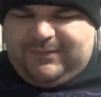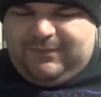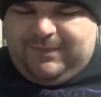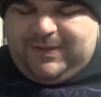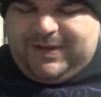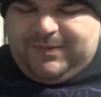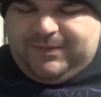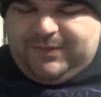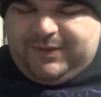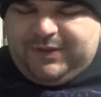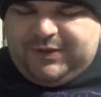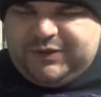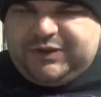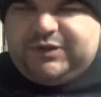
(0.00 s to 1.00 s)
from a couple
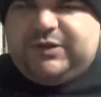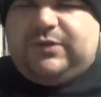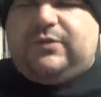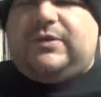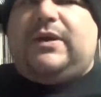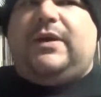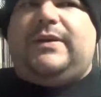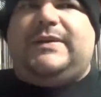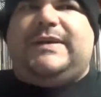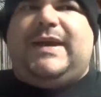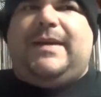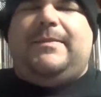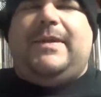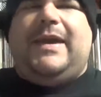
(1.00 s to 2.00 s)
of years ago called
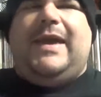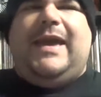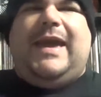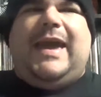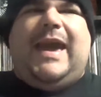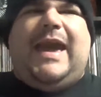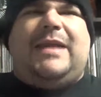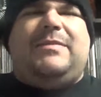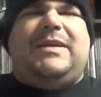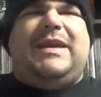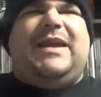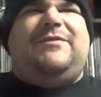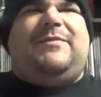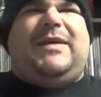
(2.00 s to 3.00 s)

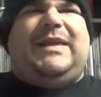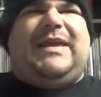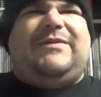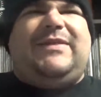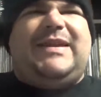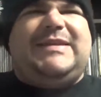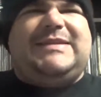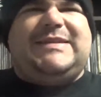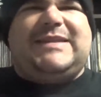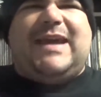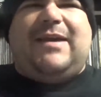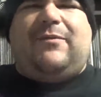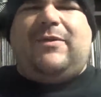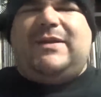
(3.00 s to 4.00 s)
Enmity of Malevolence,
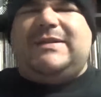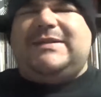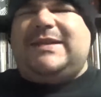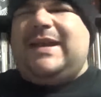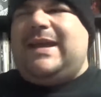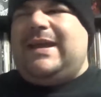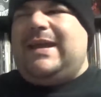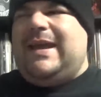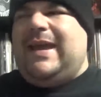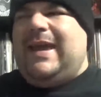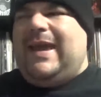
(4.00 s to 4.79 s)
I want to say.